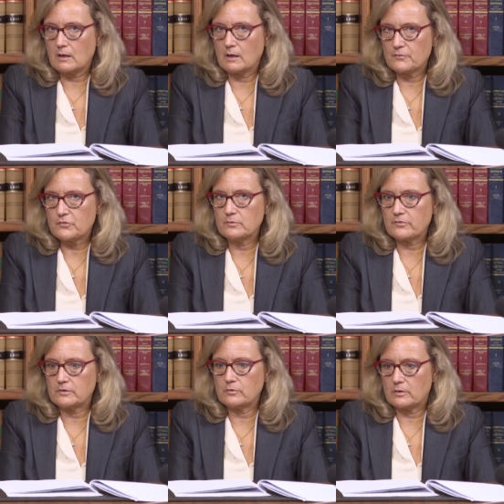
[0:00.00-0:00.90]

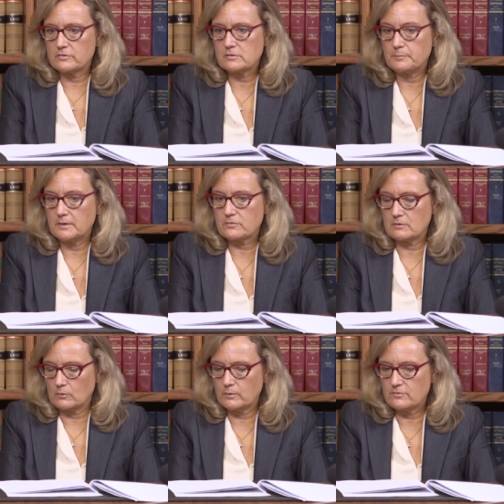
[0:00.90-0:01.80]
constitutes undue hardship
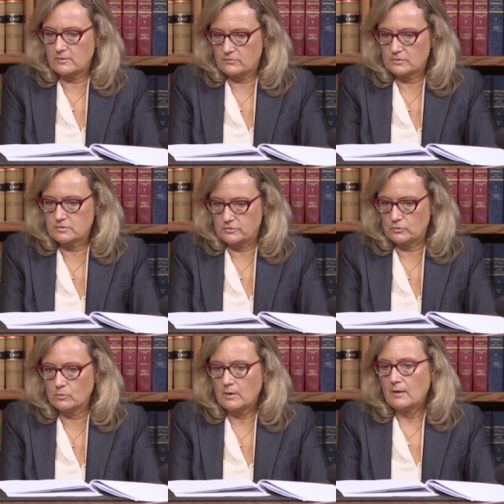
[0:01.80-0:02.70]
isn't always easy to
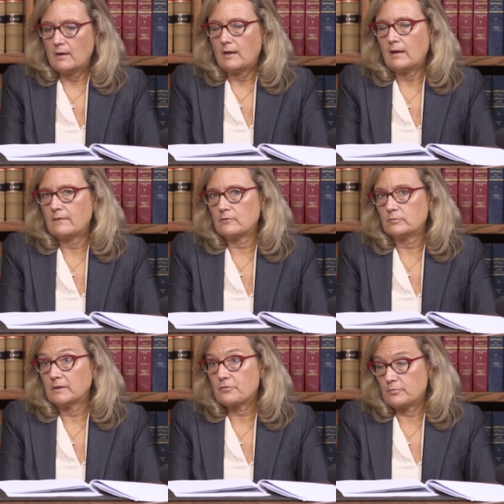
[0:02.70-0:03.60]
do. And there
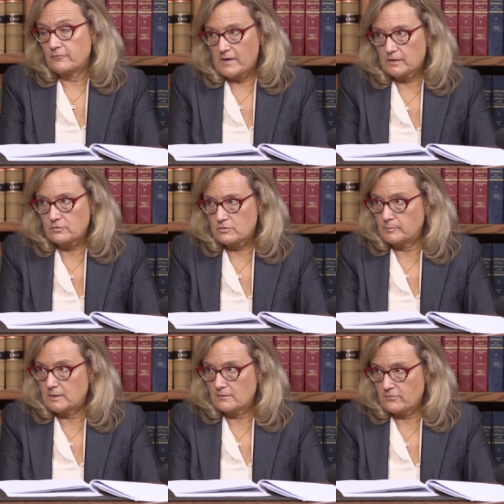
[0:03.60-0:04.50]
are really three factors
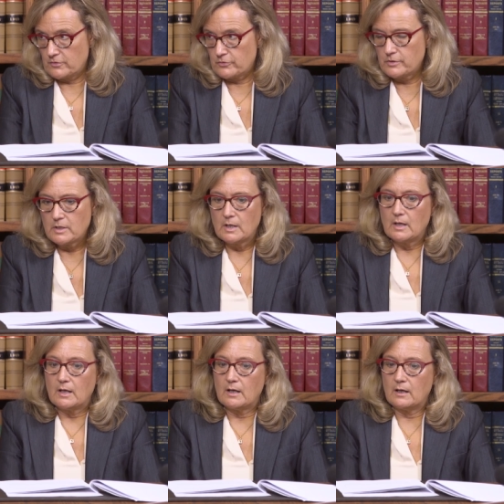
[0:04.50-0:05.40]
to be considered
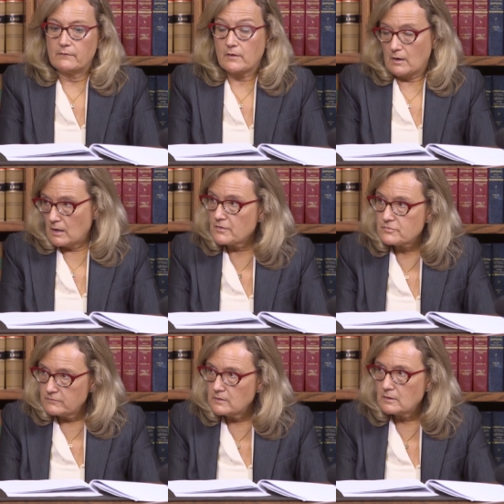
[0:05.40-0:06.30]
uh, the
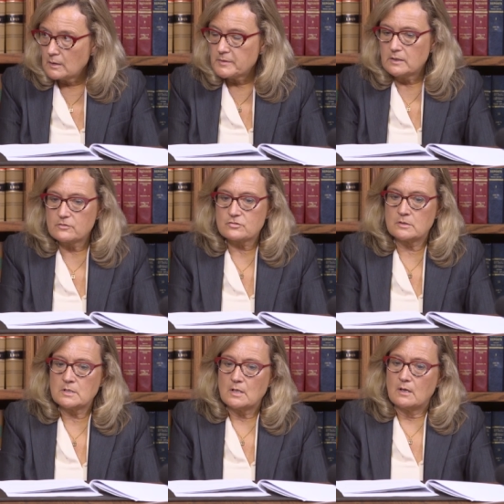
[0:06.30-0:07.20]
cost of the
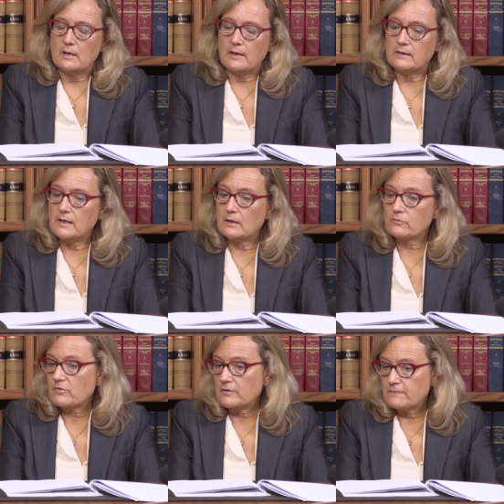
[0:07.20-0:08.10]
accommodation, any
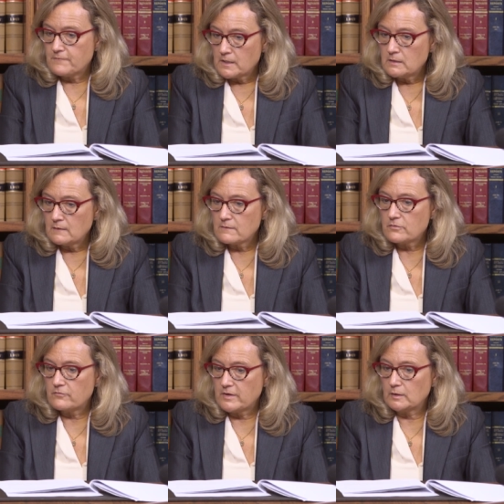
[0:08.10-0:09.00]
outside funding
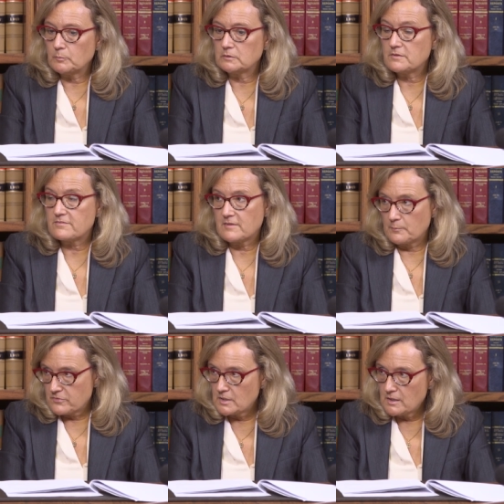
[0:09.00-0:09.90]
that's available to
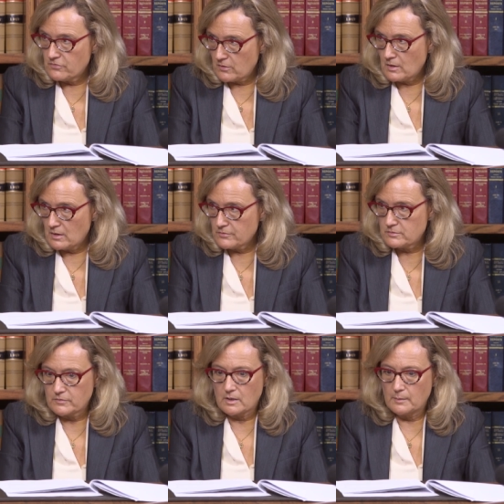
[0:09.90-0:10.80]
subsidize the
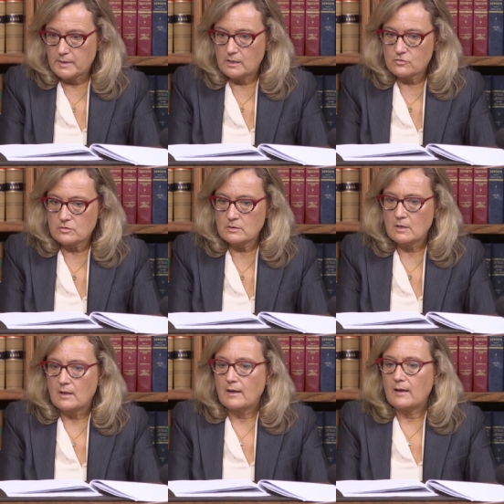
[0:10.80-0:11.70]
cost of
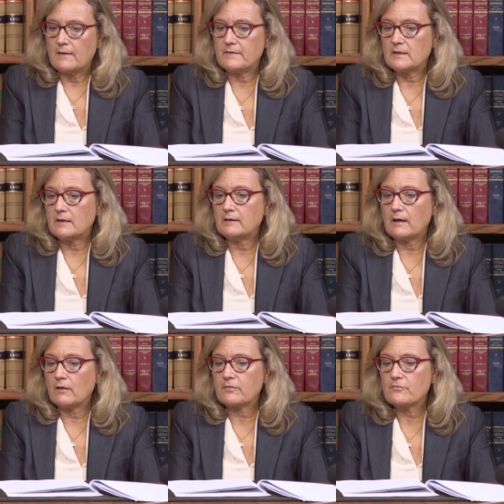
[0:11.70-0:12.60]
accommodation, and then
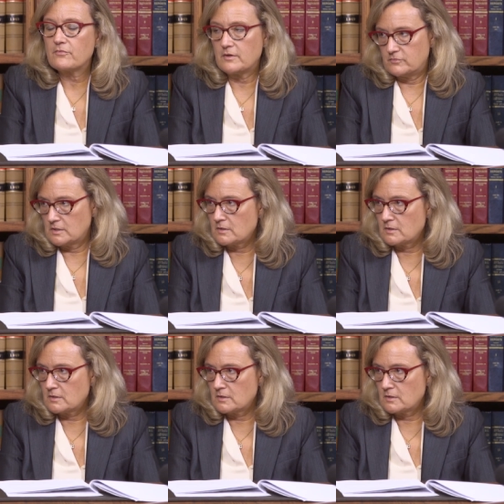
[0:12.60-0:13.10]
any health and safety